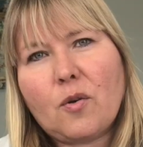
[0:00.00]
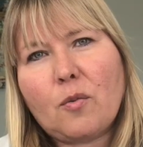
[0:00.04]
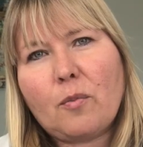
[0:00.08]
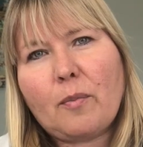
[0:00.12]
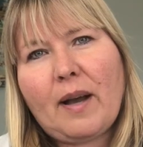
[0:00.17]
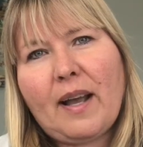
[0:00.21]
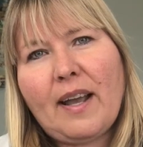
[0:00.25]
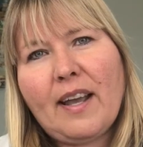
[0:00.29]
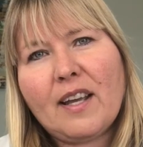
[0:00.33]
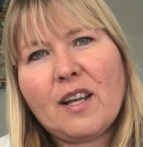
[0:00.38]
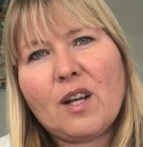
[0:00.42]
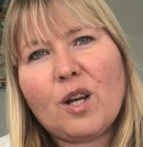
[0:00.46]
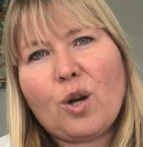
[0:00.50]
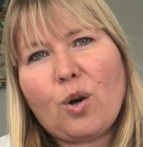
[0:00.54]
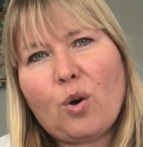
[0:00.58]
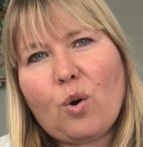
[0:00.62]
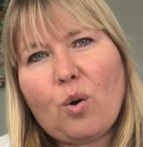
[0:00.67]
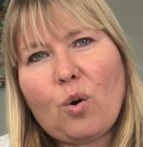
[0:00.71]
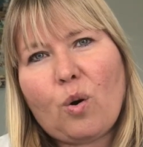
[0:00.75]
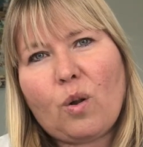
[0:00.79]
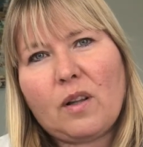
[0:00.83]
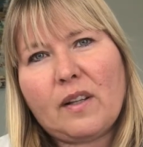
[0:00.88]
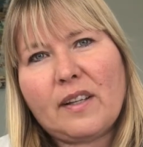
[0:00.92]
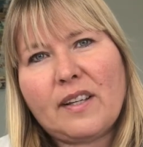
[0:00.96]
my
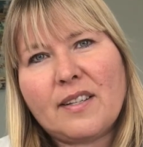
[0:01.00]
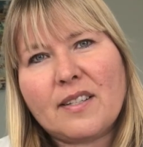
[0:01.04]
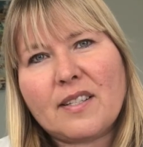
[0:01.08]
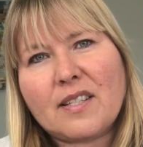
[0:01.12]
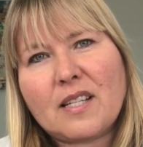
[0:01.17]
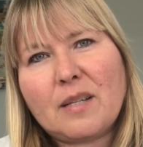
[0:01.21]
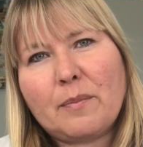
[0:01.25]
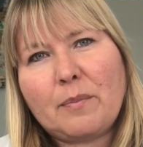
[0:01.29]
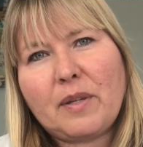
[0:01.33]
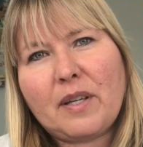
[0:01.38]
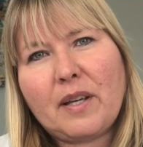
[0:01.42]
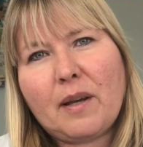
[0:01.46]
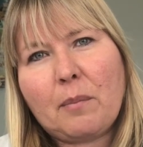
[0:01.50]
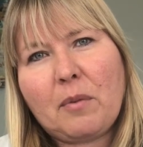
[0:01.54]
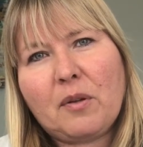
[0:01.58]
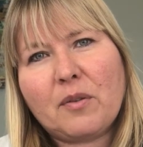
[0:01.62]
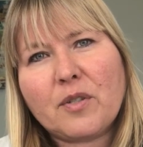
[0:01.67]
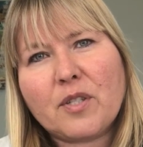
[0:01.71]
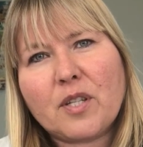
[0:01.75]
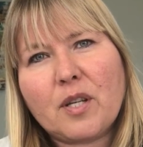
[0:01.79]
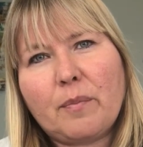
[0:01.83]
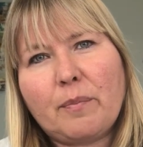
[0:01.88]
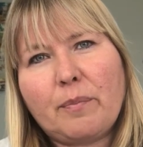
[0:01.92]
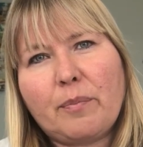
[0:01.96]
goal is to be able
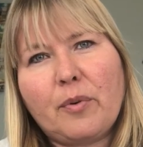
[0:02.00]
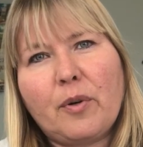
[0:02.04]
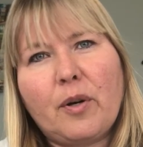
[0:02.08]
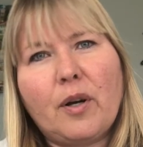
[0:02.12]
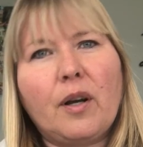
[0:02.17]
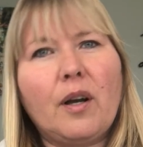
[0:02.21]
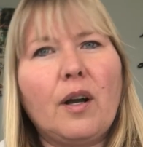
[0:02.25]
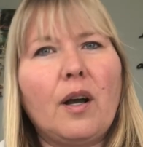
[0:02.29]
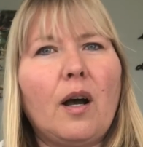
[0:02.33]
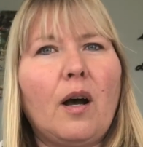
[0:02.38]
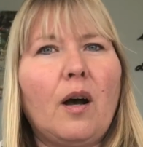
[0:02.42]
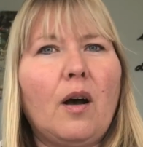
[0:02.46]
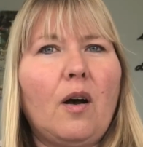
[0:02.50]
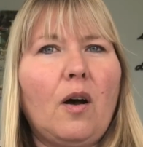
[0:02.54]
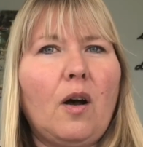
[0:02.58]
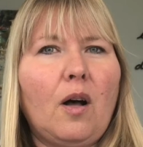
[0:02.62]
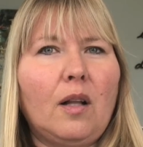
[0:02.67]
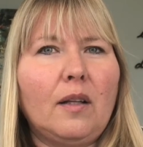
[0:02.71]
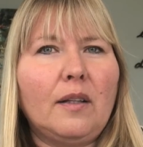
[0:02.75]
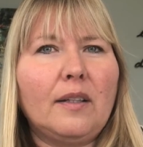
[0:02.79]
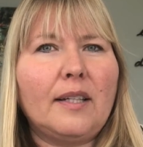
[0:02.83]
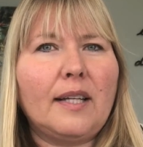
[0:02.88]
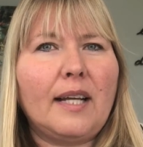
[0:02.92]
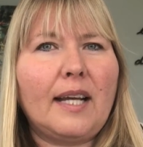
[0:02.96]
to book a
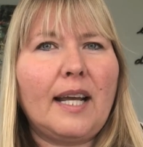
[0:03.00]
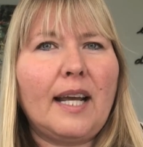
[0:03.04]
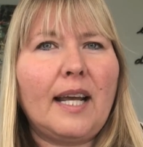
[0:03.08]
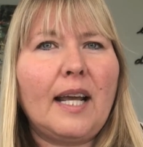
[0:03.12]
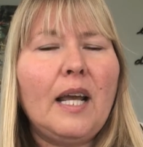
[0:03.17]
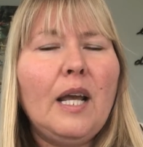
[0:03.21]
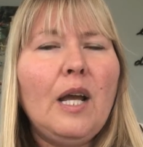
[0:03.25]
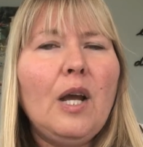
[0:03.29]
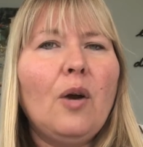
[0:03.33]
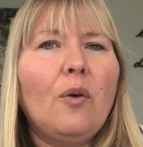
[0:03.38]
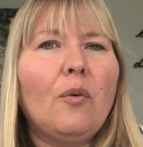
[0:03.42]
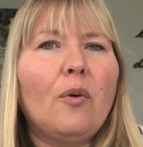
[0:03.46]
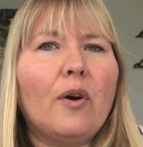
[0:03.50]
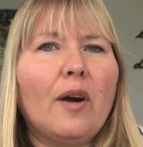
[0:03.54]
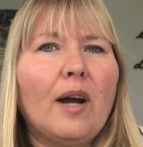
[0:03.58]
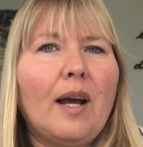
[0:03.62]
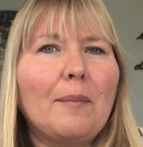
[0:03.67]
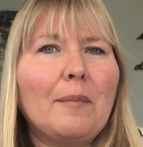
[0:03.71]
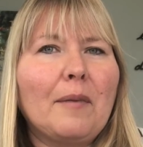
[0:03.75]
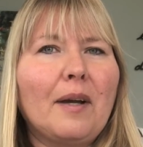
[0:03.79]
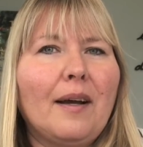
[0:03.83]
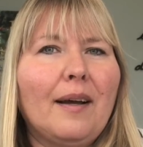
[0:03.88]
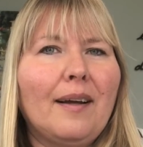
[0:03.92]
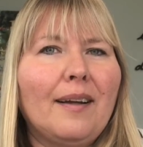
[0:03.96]
holiday where
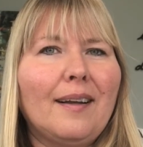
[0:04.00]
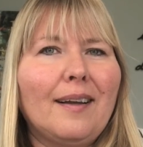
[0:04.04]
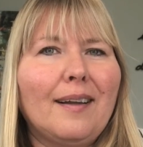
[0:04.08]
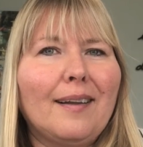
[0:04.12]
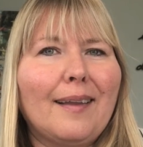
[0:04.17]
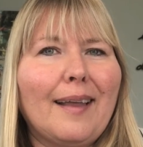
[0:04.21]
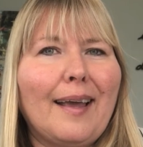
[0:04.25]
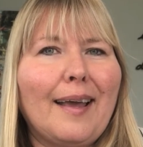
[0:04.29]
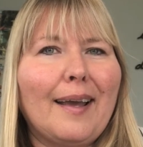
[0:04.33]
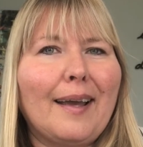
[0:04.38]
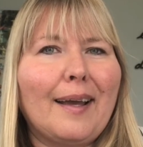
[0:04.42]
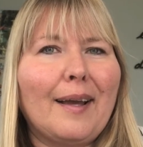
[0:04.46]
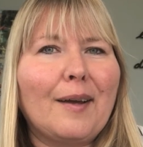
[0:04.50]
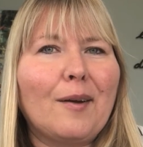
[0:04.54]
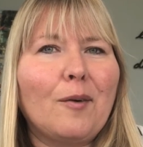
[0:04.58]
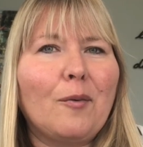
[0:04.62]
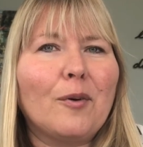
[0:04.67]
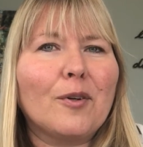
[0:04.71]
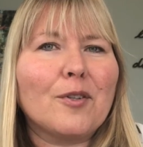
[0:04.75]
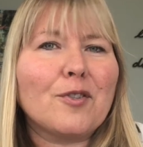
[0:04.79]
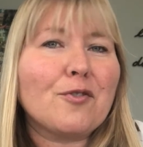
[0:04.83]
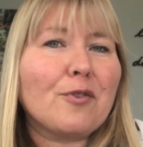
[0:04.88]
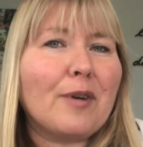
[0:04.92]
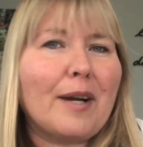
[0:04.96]
I'm kind of like
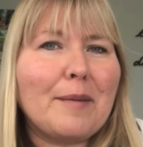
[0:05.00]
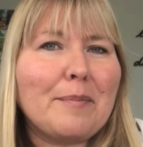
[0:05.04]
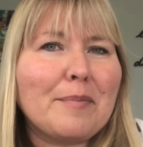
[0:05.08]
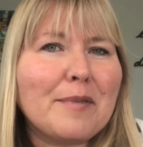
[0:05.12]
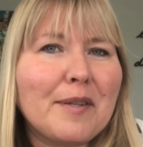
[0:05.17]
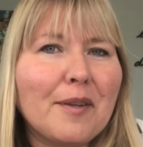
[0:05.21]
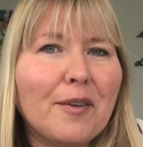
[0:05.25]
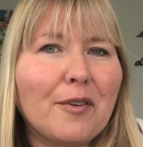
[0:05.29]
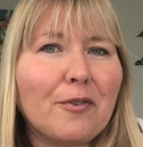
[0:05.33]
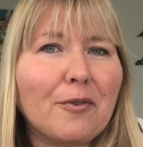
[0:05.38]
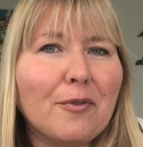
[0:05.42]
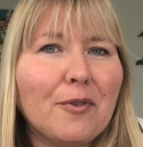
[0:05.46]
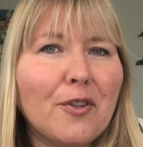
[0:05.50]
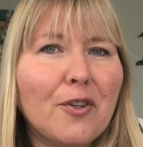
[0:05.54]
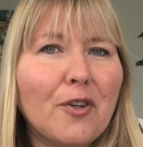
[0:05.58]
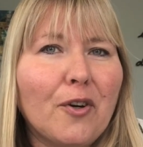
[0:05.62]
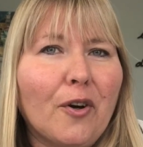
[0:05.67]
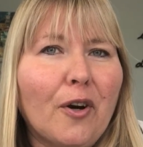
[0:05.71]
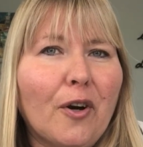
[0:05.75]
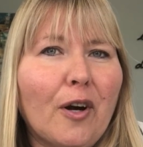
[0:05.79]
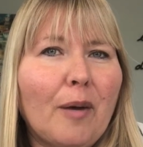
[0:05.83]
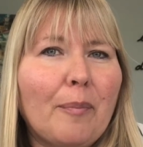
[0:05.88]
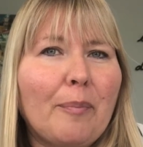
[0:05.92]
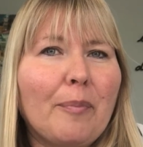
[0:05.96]
we're traipsing through
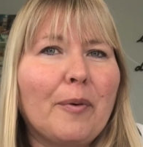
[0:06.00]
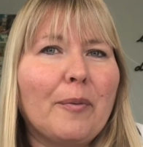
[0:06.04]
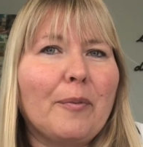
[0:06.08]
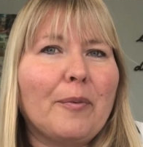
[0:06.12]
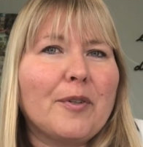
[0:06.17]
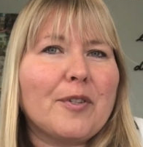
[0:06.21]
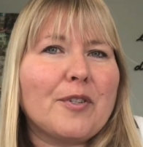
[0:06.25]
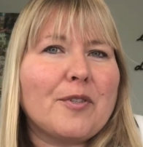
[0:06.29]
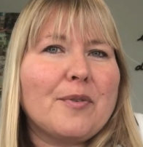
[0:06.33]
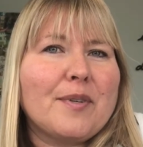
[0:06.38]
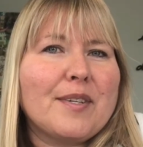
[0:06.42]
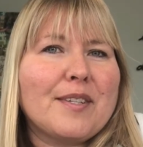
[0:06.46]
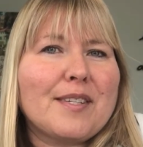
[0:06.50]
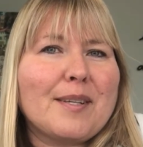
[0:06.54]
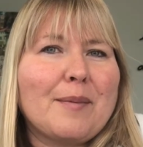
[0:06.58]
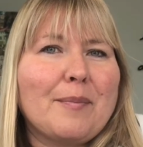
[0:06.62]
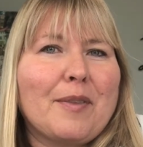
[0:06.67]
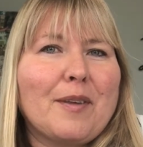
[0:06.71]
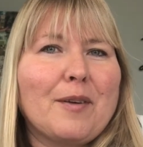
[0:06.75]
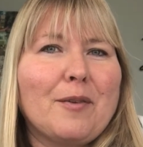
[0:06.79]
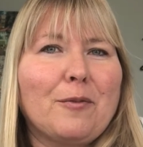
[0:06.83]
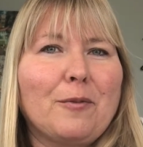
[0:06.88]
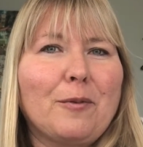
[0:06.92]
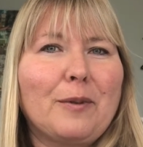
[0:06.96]
Europe or we're doing
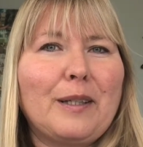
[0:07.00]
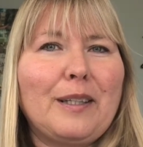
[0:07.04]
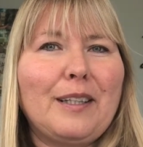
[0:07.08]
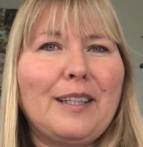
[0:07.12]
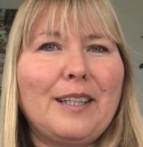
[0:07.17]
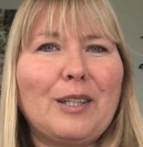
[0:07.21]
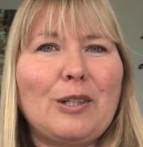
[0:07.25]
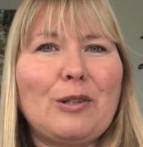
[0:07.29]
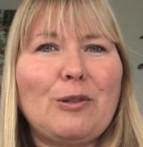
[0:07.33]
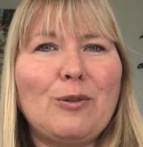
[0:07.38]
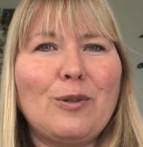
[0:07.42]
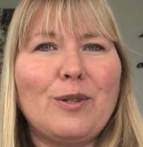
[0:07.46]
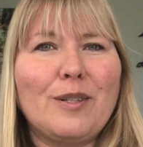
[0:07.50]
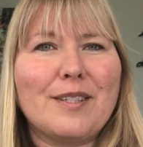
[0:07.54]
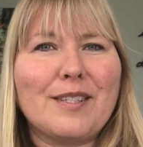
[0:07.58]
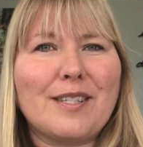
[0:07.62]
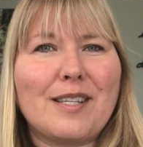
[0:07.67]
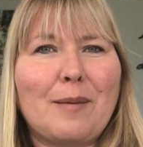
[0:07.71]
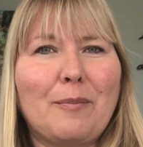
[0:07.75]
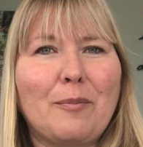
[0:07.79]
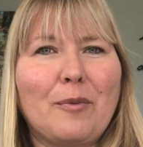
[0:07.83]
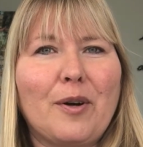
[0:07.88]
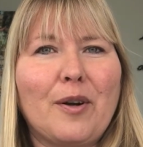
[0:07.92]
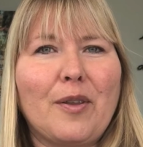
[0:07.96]
something really cool
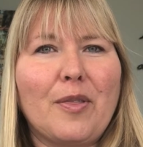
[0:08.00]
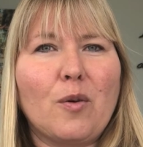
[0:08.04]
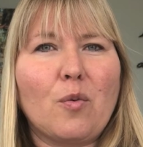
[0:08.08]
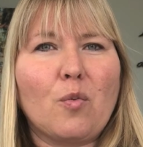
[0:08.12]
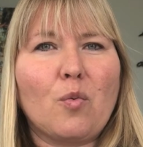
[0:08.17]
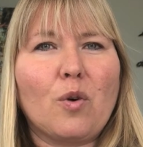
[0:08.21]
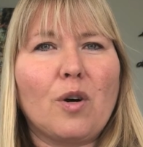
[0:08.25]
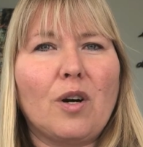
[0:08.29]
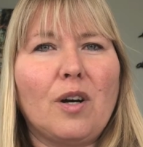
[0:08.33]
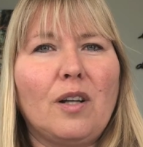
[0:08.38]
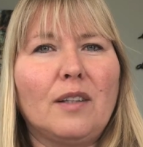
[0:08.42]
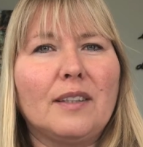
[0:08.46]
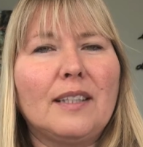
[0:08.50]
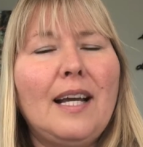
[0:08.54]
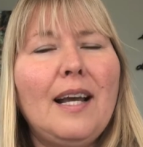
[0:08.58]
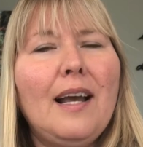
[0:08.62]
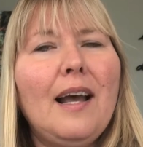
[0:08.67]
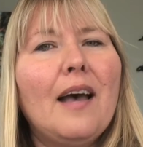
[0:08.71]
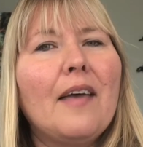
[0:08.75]
somewhere in the world